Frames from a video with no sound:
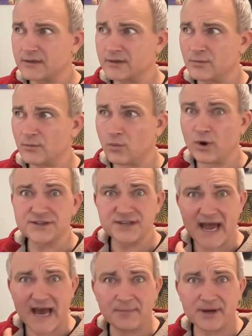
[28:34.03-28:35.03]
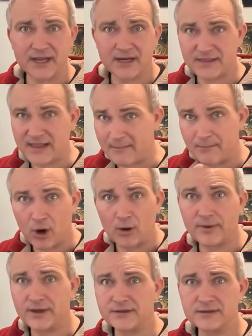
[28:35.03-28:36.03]
what's happening in that
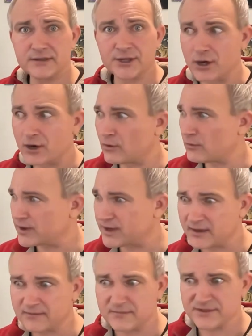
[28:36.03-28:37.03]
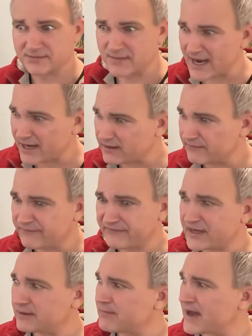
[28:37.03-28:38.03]
moment you know we get some negative
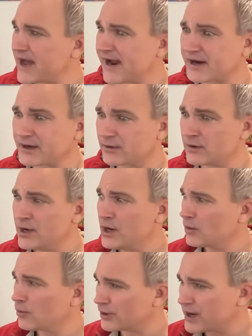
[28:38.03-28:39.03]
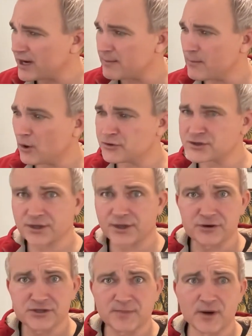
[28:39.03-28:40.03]
feedback and we're not emotionally or
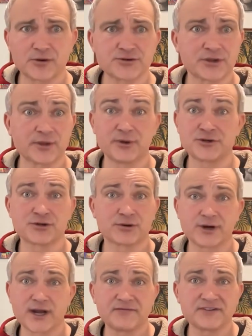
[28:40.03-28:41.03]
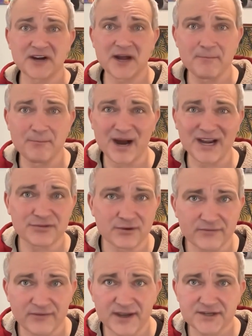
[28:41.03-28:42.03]
spiritually mature enough to not bite their
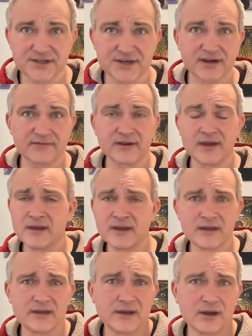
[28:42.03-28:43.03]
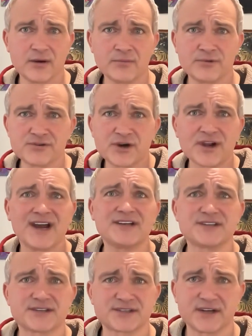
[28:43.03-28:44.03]
face off you know, there's all kinds
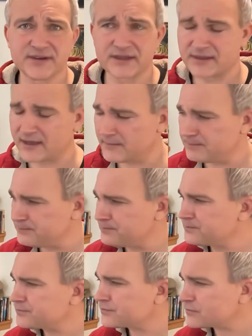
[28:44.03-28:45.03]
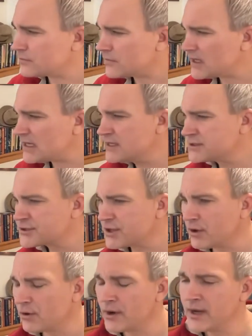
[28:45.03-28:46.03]
of stuff like that. And
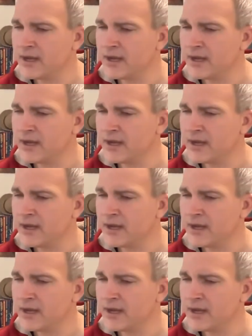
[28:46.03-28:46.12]
so